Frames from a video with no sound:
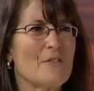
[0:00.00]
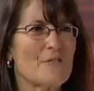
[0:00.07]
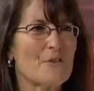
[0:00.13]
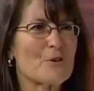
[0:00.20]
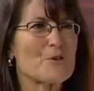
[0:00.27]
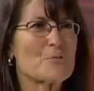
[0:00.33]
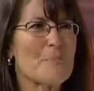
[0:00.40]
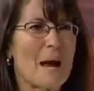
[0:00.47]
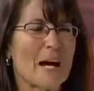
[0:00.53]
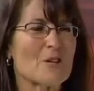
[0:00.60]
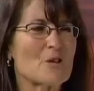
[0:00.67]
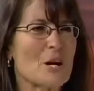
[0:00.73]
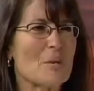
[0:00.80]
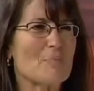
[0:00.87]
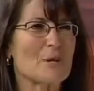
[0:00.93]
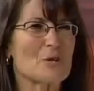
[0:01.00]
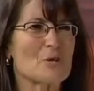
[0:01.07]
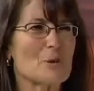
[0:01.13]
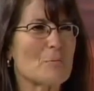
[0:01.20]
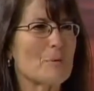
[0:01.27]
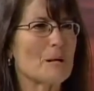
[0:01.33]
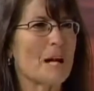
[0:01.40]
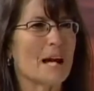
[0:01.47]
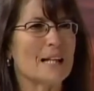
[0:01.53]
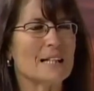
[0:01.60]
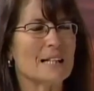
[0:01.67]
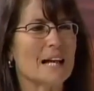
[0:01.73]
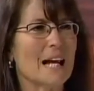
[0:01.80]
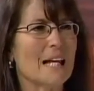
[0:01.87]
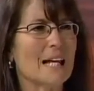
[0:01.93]
the first MAC championship in
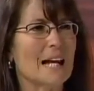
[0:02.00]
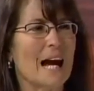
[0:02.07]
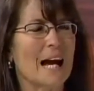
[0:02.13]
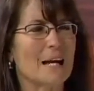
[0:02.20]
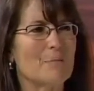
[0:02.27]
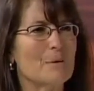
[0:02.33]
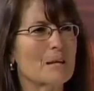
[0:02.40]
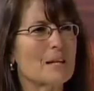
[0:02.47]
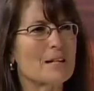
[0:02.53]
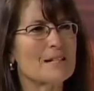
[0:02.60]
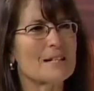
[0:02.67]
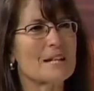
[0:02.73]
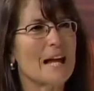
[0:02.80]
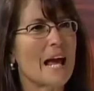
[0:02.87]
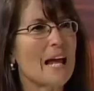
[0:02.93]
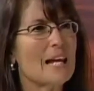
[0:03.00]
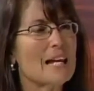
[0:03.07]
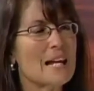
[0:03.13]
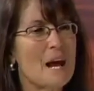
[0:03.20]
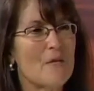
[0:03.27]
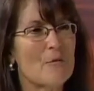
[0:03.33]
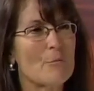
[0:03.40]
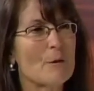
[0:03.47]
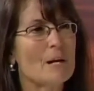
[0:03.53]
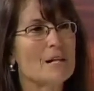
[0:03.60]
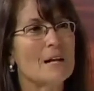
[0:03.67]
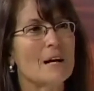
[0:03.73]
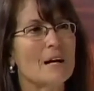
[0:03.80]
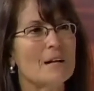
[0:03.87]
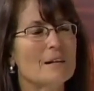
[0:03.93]
1989 because it had never
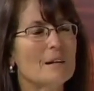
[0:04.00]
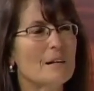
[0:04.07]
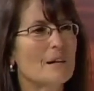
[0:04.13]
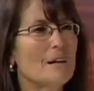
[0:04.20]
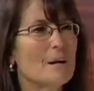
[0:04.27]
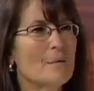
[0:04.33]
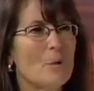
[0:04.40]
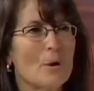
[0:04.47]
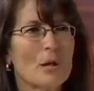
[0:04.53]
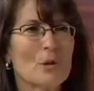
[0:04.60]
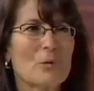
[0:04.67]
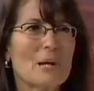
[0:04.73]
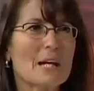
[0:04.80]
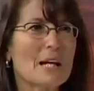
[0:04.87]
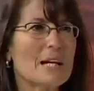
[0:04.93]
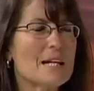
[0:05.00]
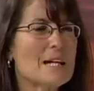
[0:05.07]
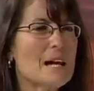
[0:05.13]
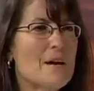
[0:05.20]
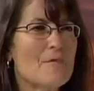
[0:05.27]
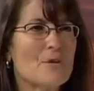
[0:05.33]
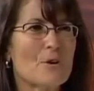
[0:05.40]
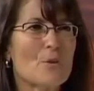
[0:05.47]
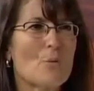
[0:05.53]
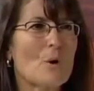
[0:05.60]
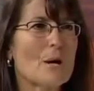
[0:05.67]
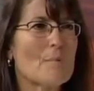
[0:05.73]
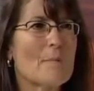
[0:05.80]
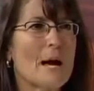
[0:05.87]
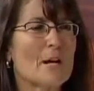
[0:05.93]
been done. Bowling Green had never
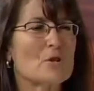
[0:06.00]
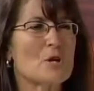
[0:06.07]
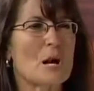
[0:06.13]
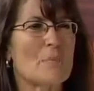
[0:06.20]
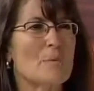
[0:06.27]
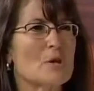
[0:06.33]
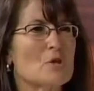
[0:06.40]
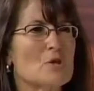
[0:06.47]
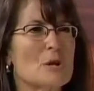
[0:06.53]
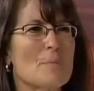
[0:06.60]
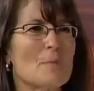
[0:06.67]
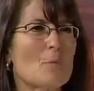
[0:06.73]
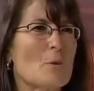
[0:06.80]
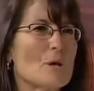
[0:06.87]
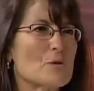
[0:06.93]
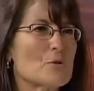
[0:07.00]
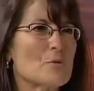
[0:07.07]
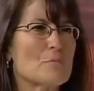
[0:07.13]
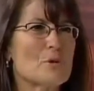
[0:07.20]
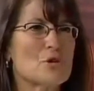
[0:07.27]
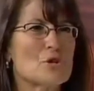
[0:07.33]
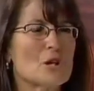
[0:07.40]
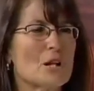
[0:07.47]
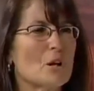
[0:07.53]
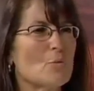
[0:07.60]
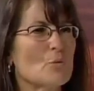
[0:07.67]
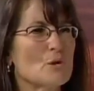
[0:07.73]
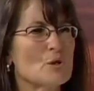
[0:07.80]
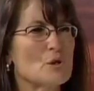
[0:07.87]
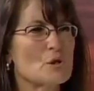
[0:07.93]
won a MAC championship, and Western
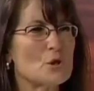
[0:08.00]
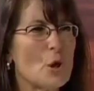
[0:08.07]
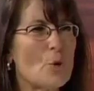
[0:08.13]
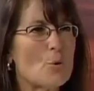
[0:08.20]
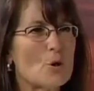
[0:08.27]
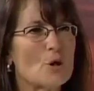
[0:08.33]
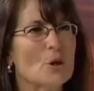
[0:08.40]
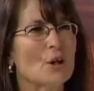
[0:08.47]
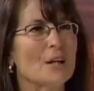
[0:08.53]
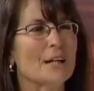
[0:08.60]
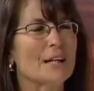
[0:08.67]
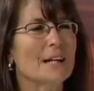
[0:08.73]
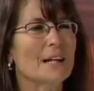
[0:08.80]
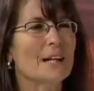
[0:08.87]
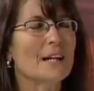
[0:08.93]
Michigan was so good.